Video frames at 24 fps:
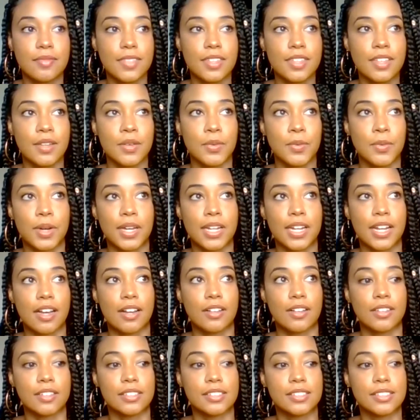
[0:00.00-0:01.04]
What
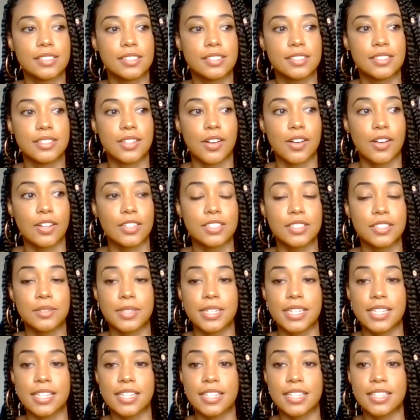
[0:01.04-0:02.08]
else? Also
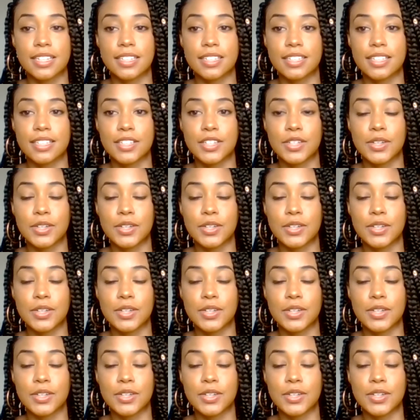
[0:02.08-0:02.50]
eating,